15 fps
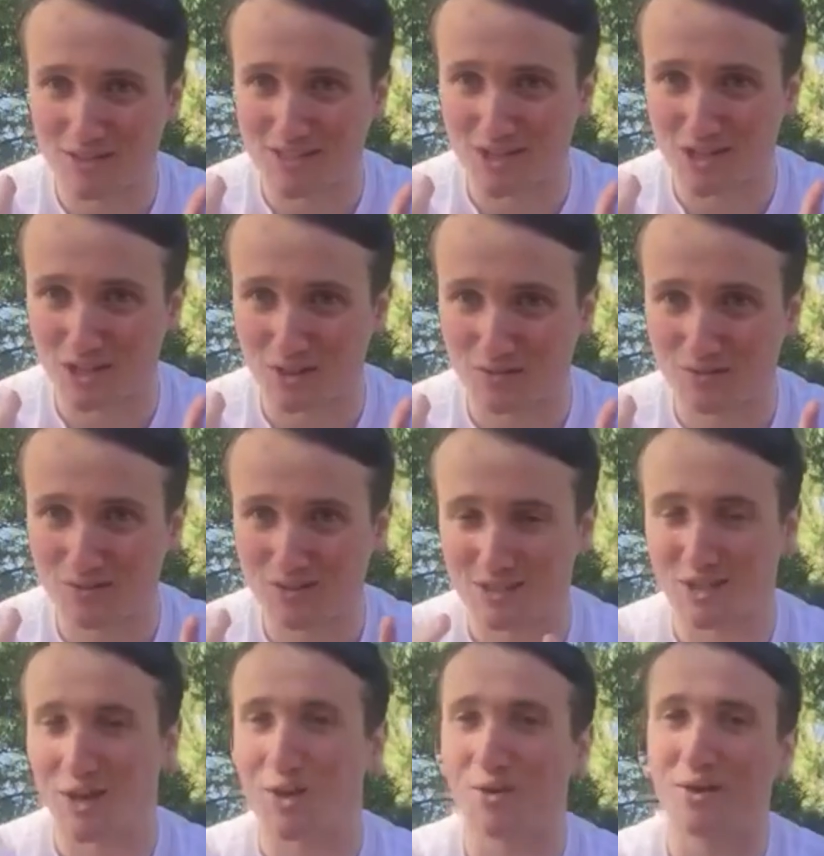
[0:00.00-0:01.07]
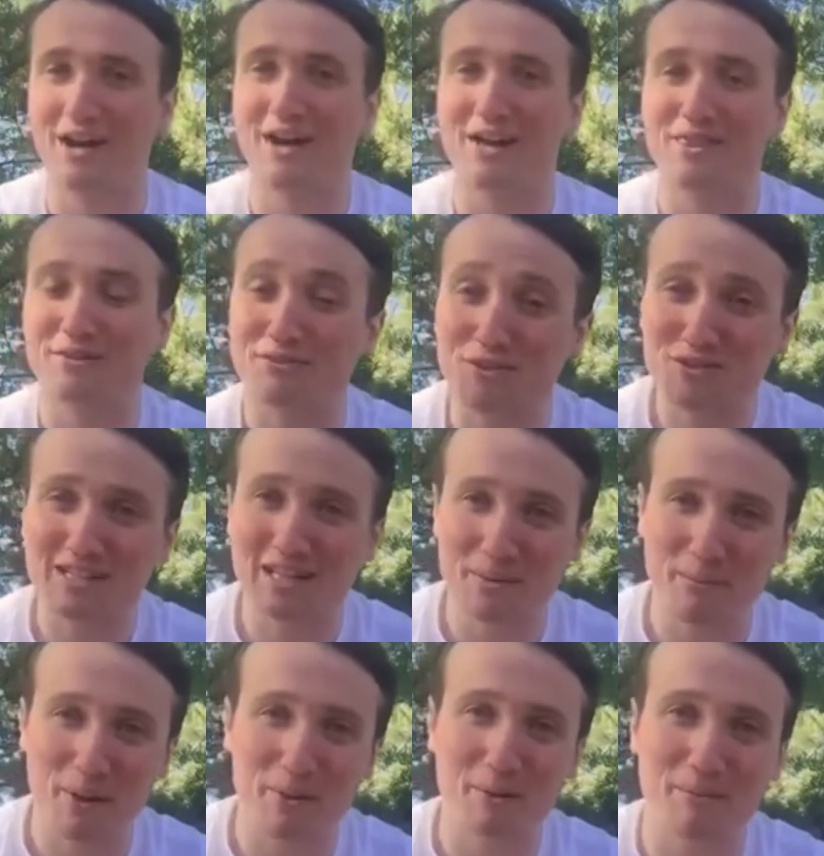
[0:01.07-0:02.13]
this issue. So the first
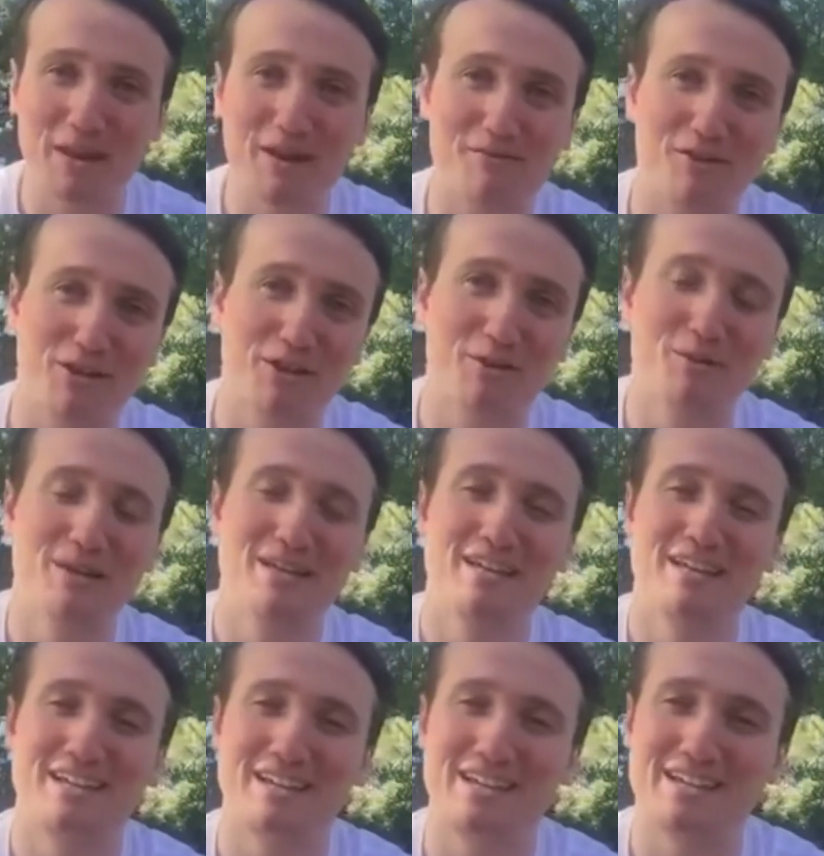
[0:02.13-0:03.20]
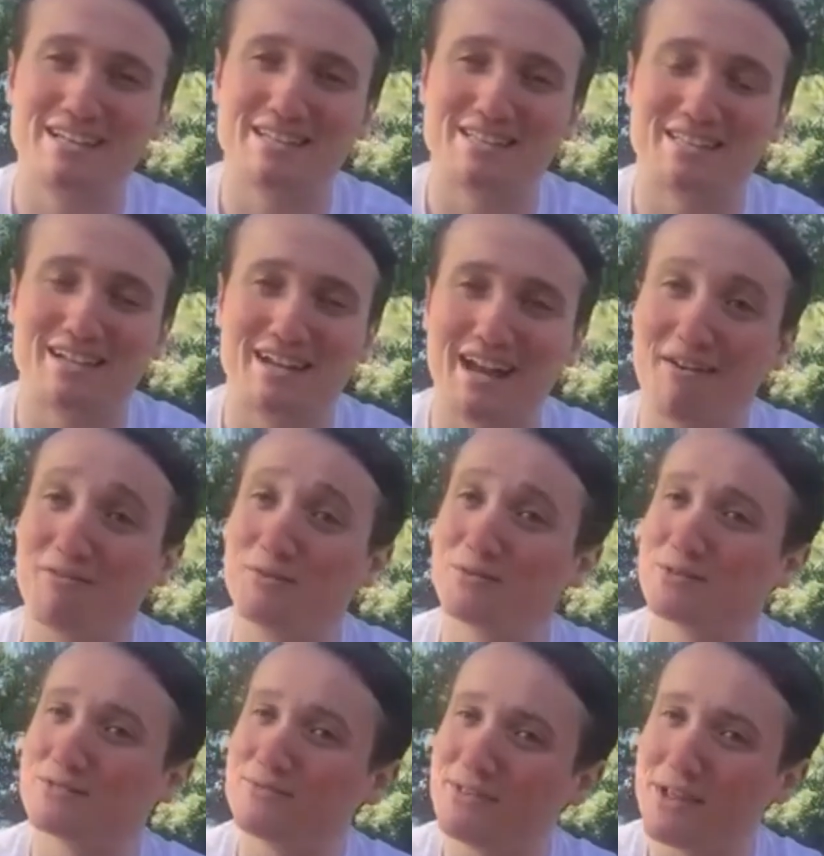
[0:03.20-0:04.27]
clip I want to play for you is
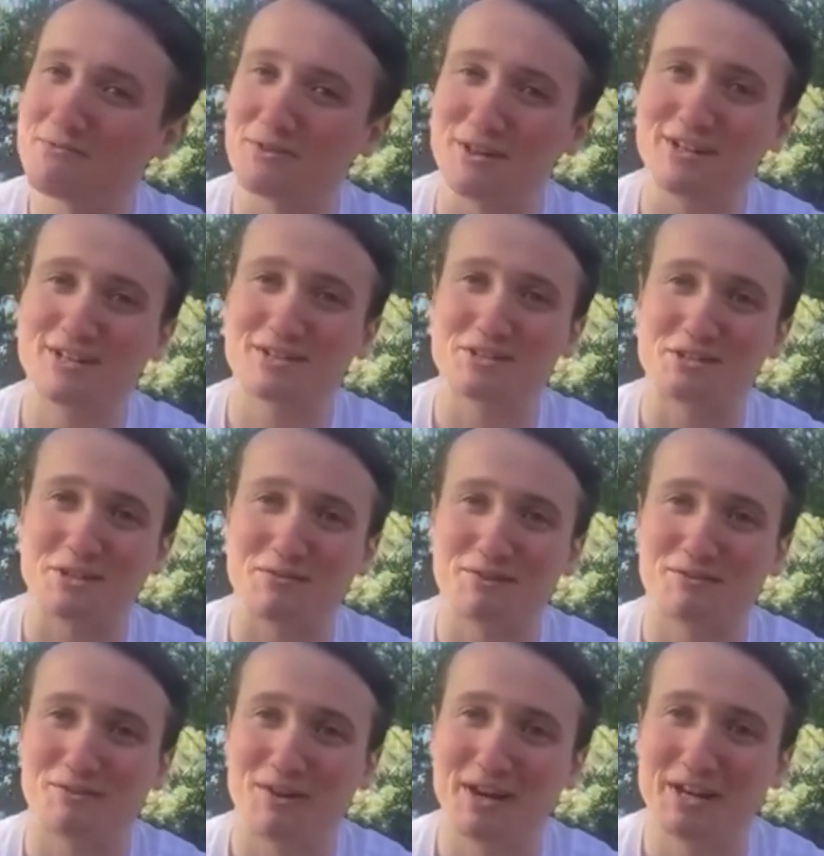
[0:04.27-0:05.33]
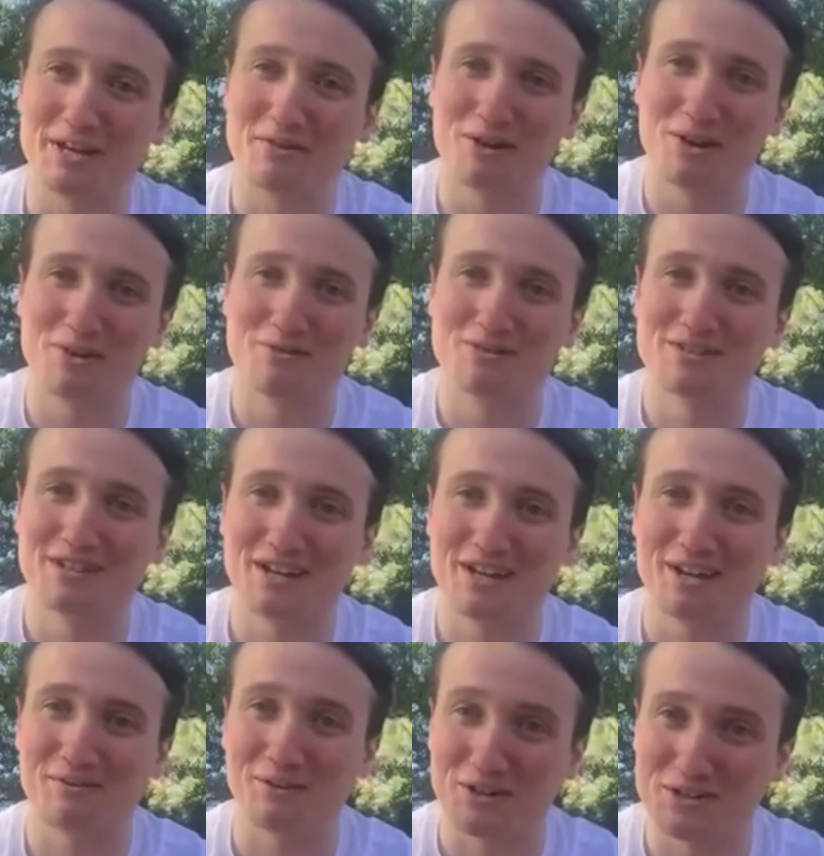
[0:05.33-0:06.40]
everyone's favorite conservative radio host,
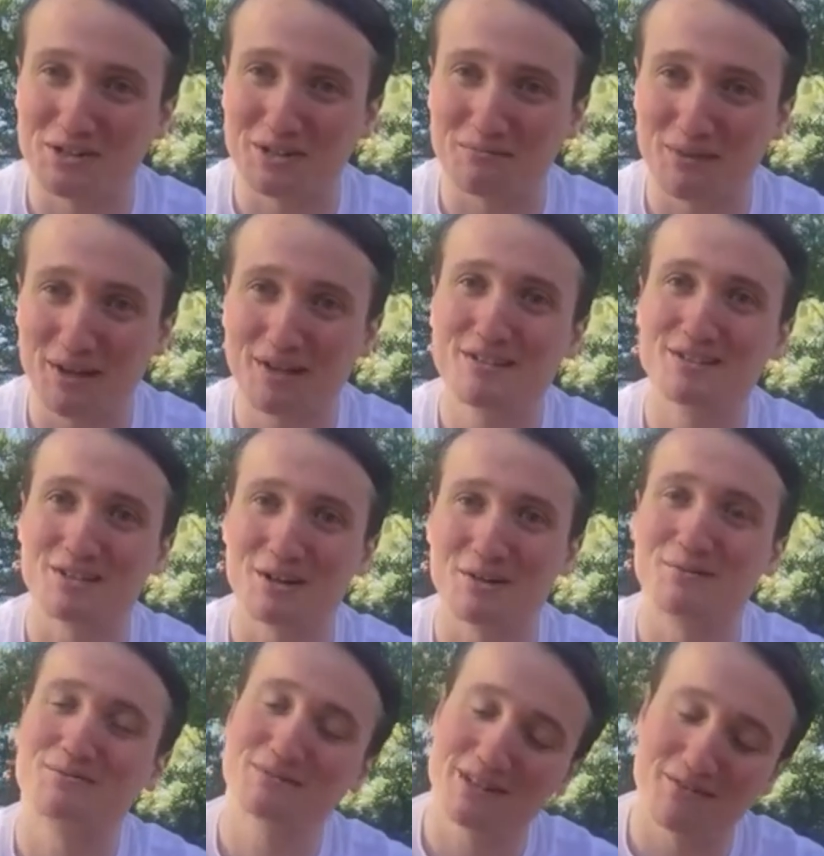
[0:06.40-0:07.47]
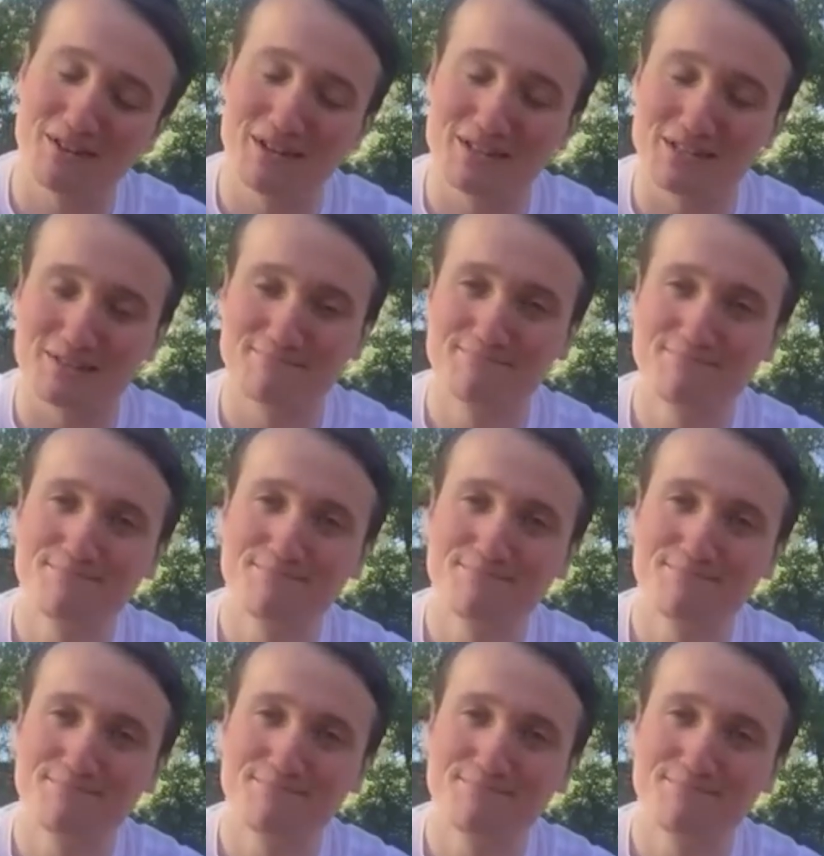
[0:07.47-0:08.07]
Rush Limbaugh. So give it a listen.